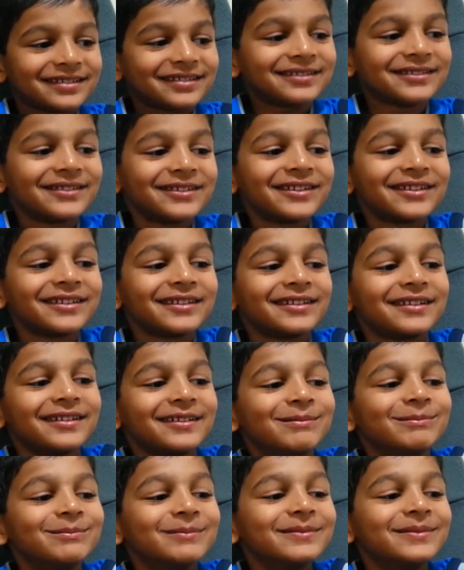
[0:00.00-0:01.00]
No,
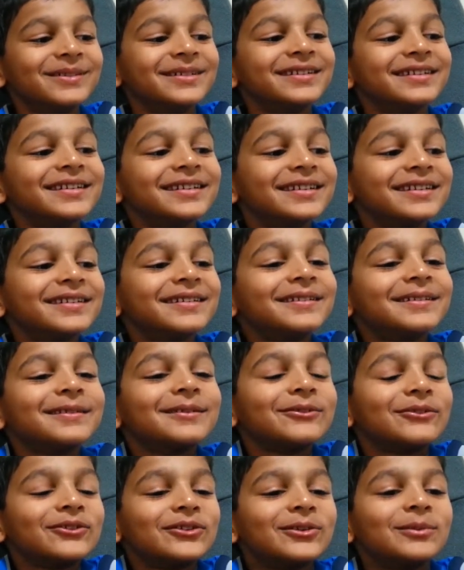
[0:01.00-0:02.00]
um,
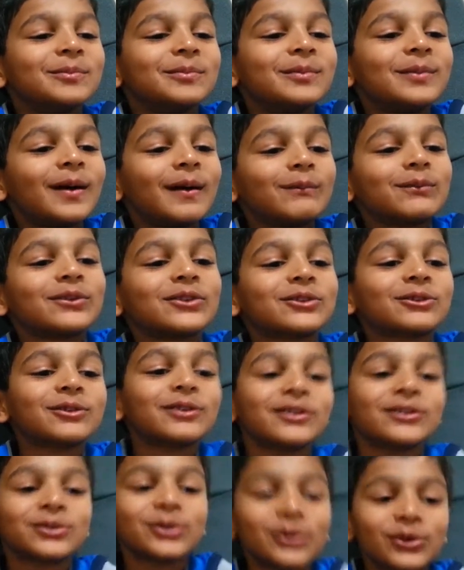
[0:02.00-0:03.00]
Memphis
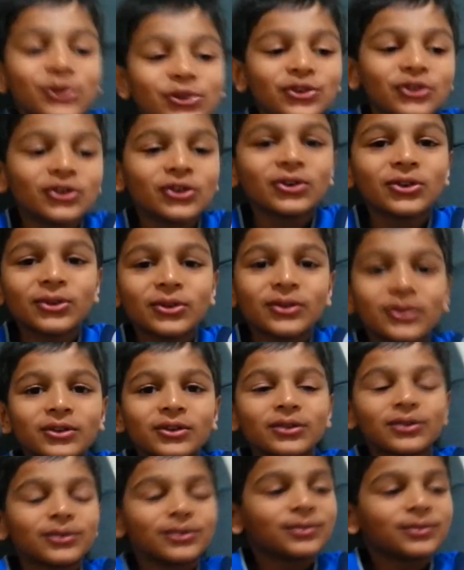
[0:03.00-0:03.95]
Grizzlies. Tenth.